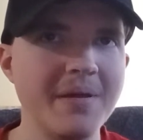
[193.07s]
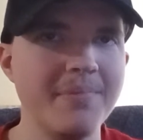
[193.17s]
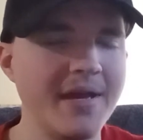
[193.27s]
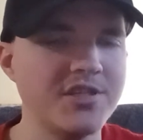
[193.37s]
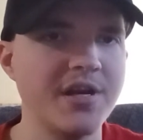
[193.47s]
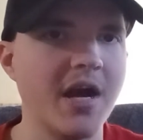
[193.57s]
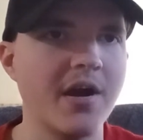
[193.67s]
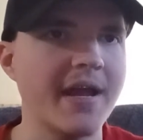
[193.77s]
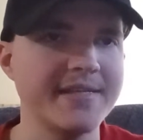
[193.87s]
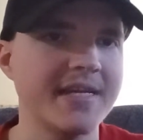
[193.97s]
being
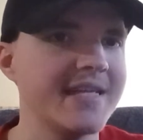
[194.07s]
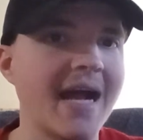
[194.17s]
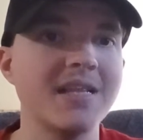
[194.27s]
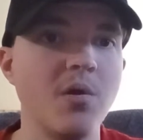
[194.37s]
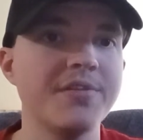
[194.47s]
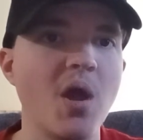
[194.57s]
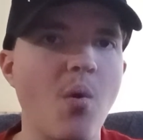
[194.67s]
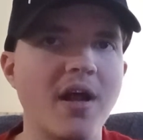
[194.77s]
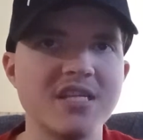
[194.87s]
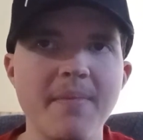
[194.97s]
generic is exactly what they
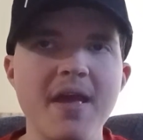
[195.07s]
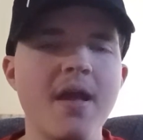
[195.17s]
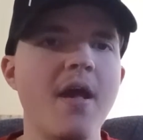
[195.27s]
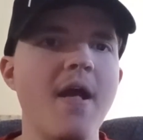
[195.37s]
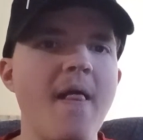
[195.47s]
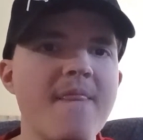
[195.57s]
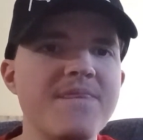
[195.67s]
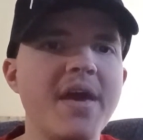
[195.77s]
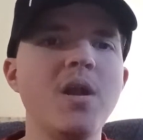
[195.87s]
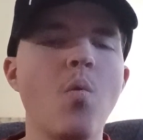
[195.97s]
want to be.
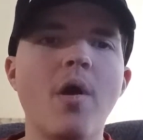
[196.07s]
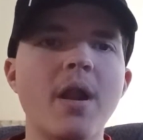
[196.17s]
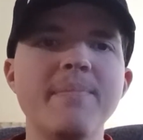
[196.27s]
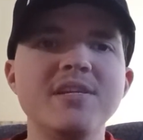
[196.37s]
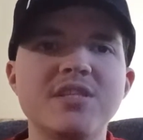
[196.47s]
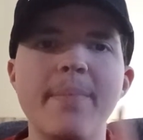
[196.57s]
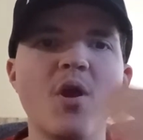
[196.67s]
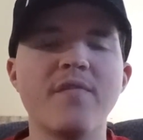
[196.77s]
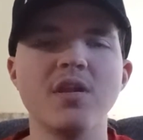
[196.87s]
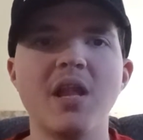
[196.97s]
They don't want to be
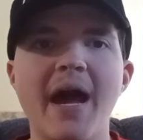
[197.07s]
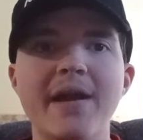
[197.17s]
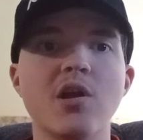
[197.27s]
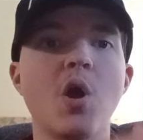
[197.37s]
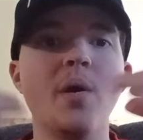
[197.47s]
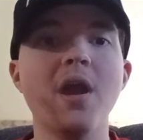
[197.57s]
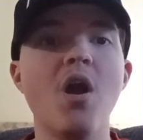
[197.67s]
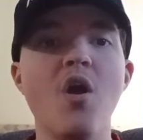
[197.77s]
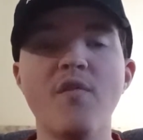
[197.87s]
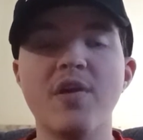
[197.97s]
stepping over the line or going
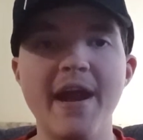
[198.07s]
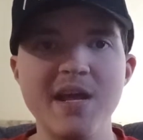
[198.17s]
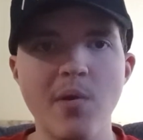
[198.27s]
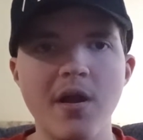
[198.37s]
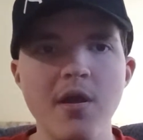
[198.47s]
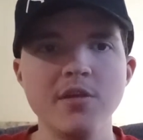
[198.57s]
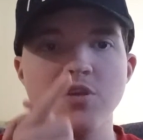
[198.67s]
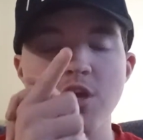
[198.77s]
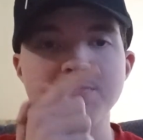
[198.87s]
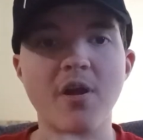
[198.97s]
over anywhere.
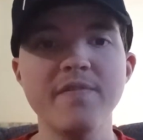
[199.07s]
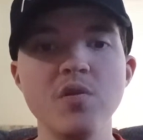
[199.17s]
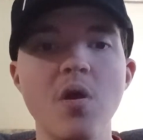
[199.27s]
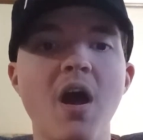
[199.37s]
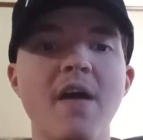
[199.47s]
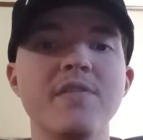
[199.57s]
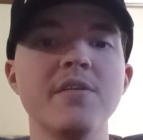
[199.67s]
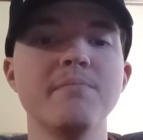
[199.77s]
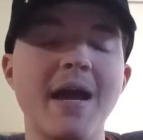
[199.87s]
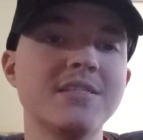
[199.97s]
So there's my review of
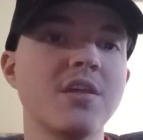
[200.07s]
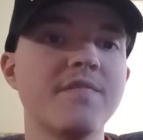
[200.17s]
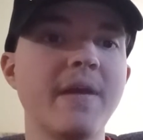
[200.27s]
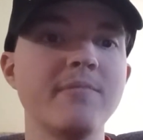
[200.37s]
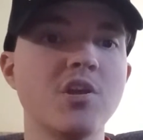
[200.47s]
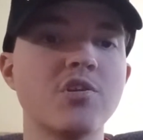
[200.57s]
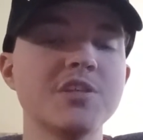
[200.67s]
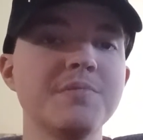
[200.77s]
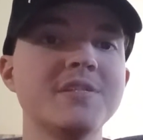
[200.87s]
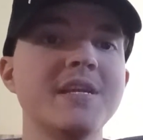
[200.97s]
My Southern Family
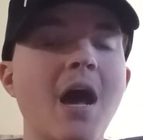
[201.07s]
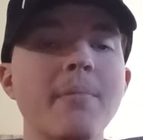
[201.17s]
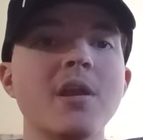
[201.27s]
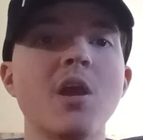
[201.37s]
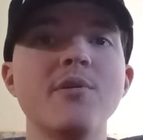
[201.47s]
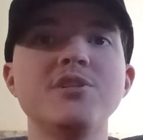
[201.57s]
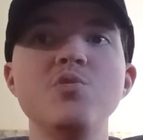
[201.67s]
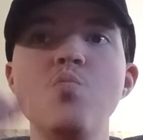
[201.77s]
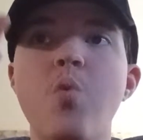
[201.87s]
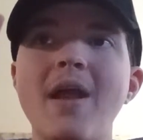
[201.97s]
Christmas. And now I'm going to go
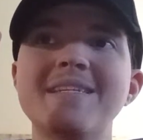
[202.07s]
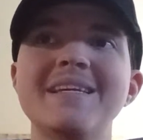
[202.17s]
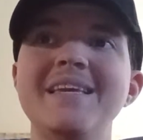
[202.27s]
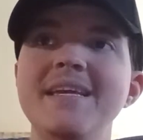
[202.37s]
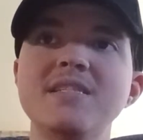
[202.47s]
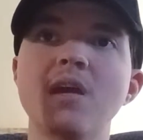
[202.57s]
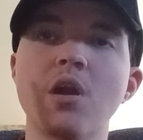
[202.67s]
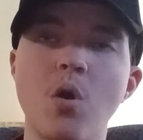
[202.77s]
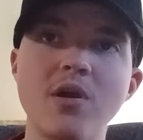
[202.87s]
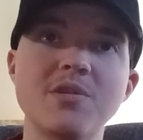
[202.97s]
into what is
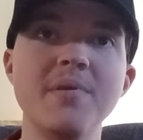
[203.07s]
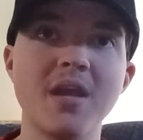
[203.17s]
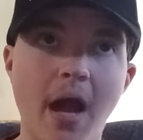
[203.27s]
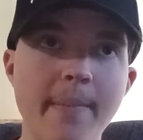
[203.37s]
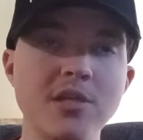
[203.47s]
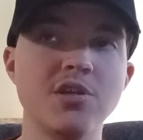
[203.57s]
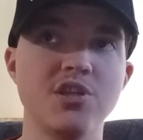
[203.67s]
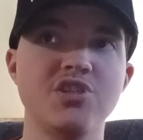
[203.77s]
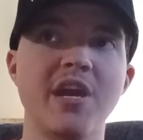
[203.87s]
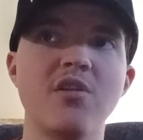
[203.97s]
going to be coming to the
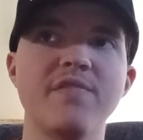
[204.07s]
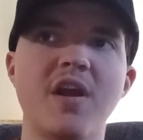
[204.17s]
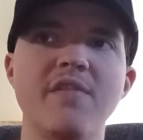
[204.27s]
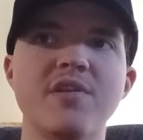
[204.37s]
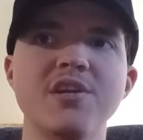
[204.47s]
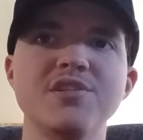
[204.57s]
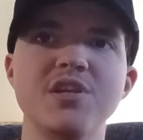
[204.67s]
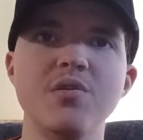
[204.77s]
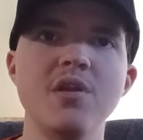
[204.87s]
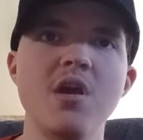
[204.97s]
channel very, very
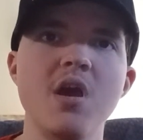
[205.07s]
soon.